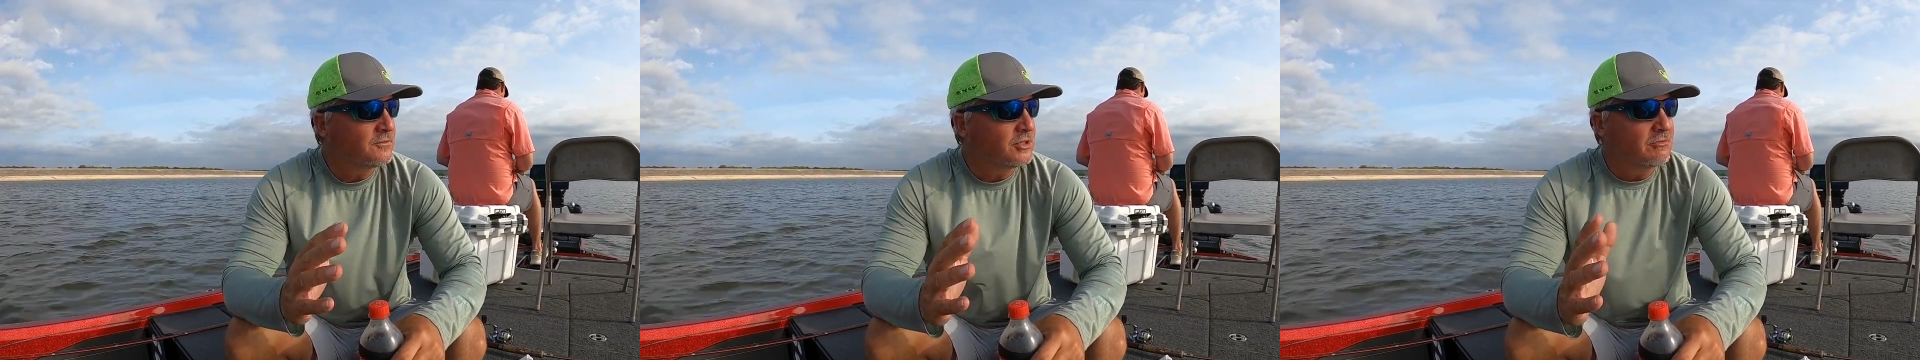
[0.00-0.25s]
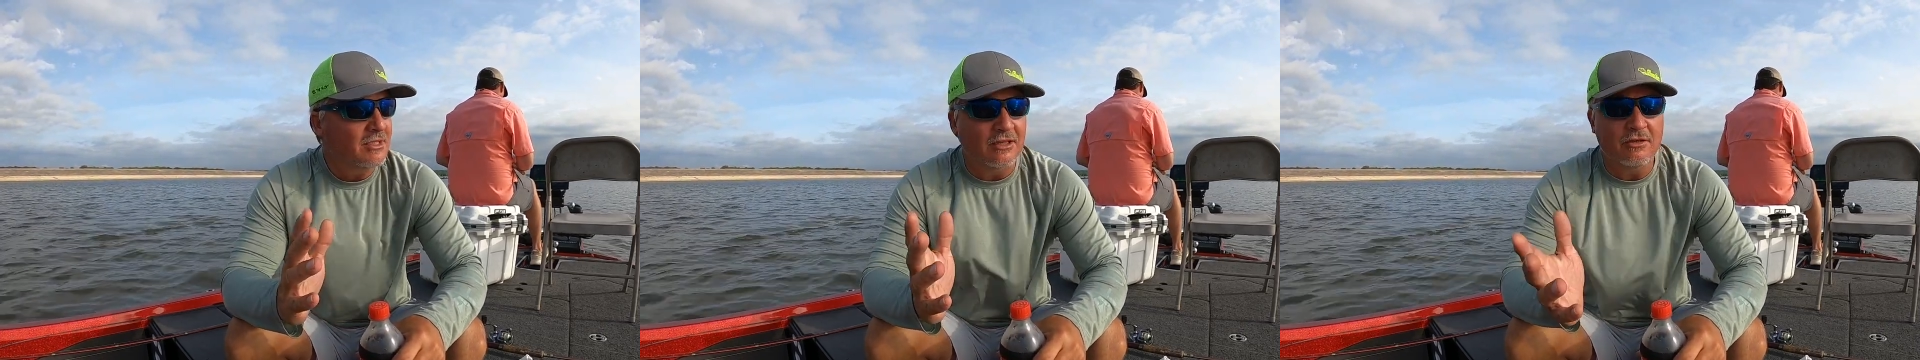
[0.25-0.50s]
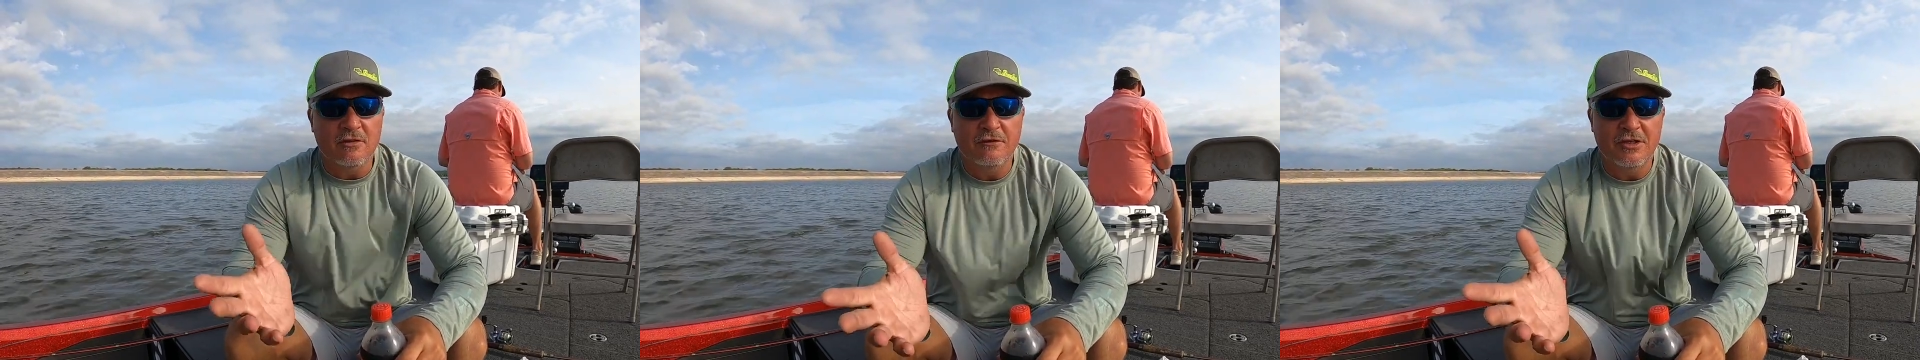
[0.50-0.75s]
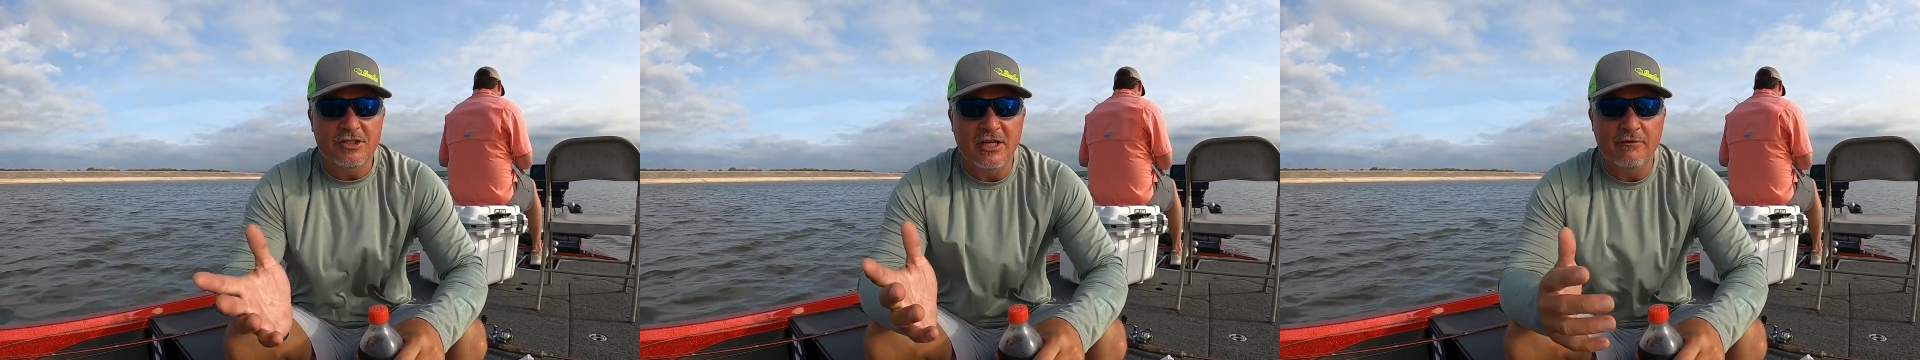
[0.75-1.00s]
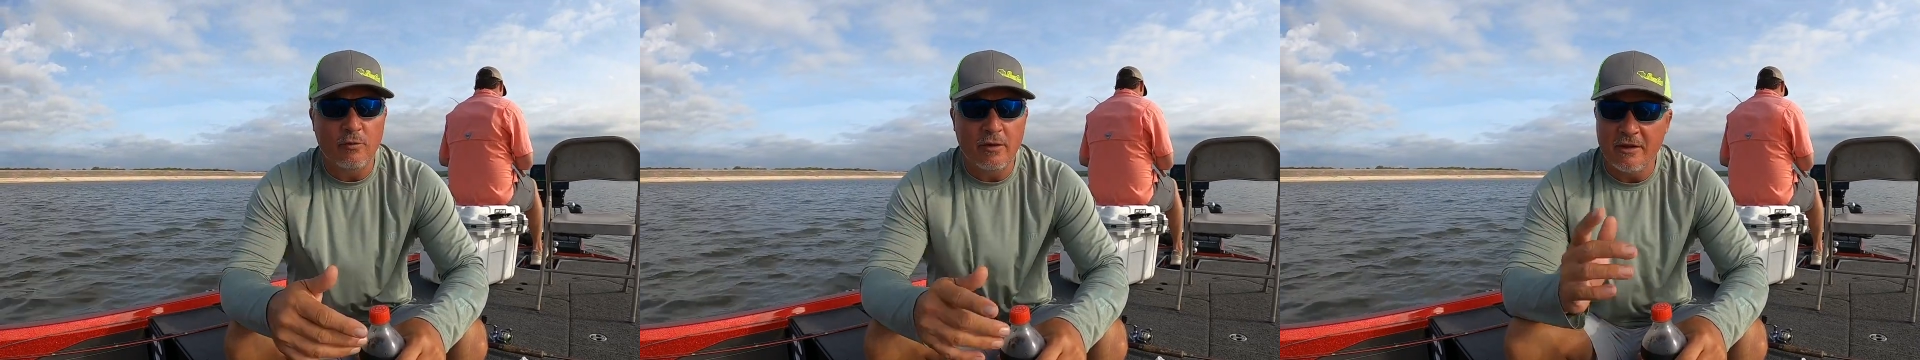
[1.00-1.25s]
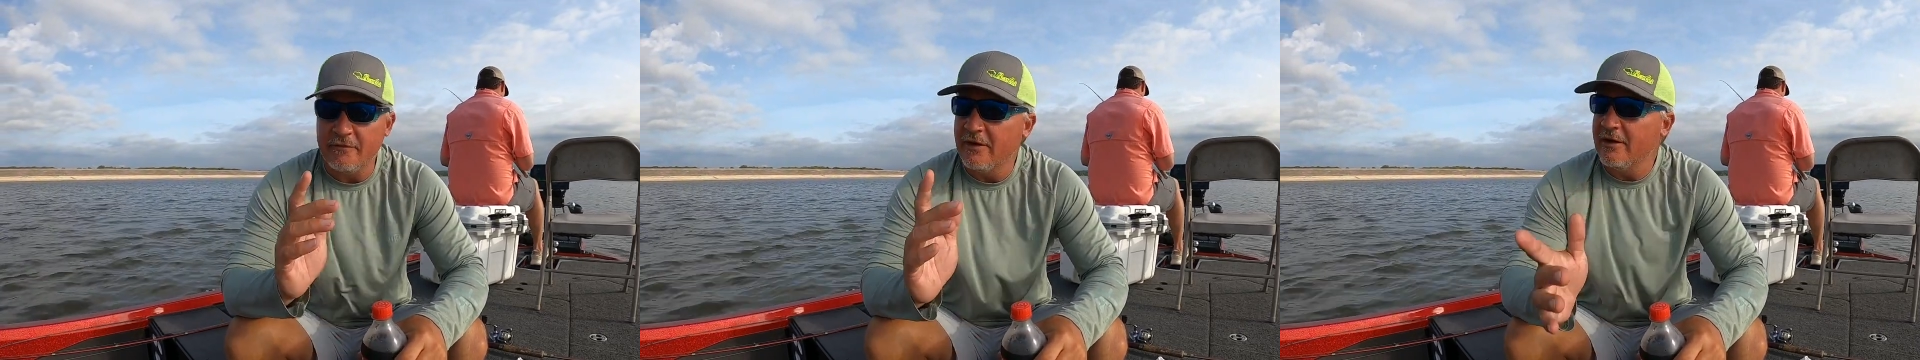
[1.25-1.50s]
Seems like there's fish
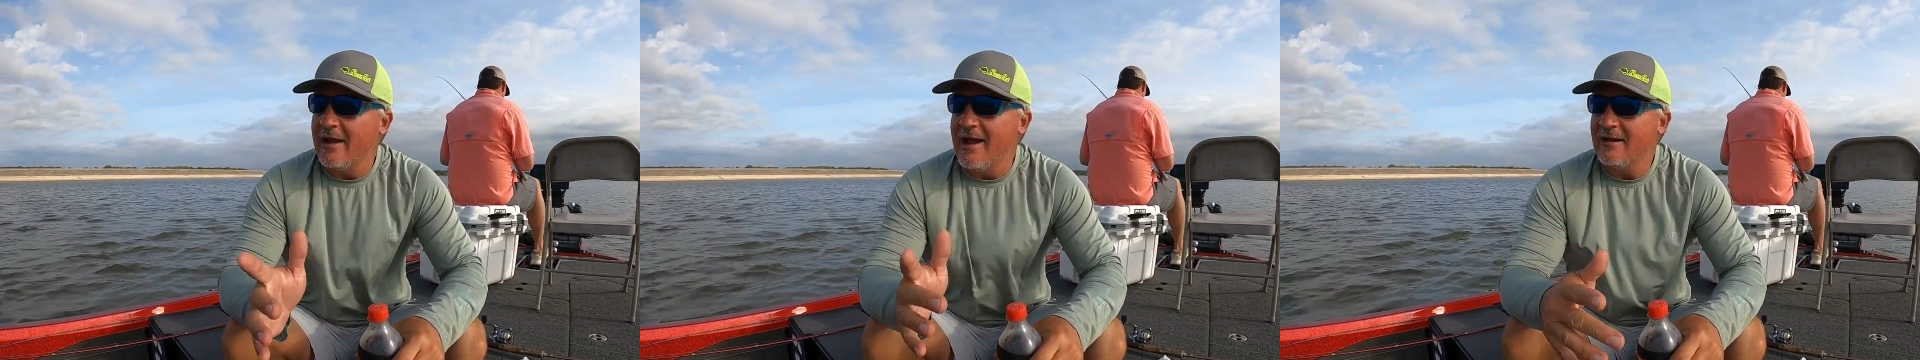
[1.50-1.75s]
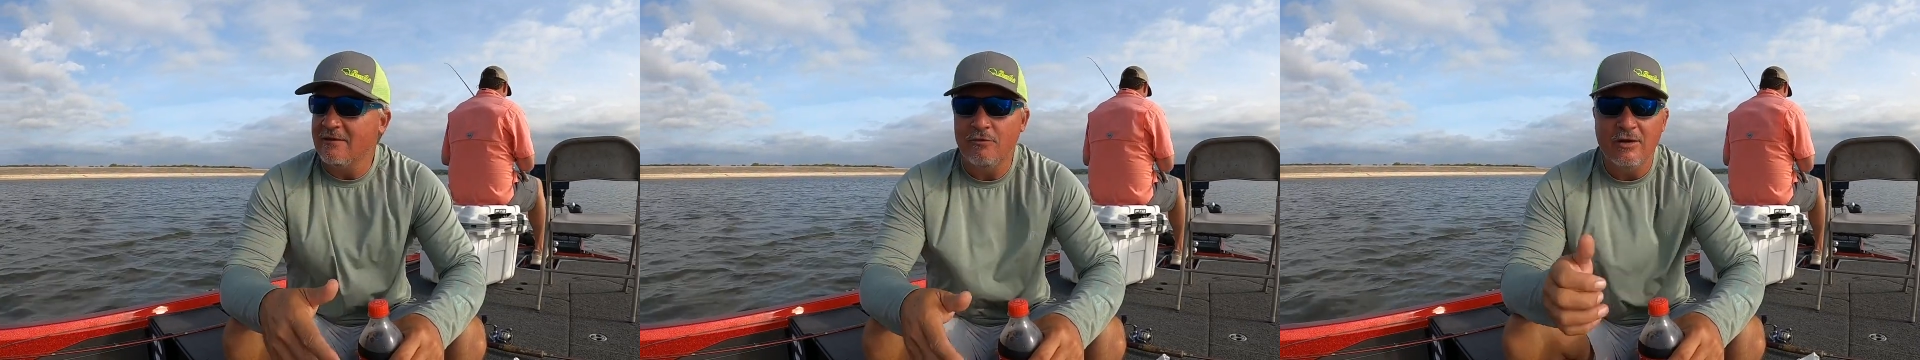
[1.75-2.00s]
everywhere. They're very active.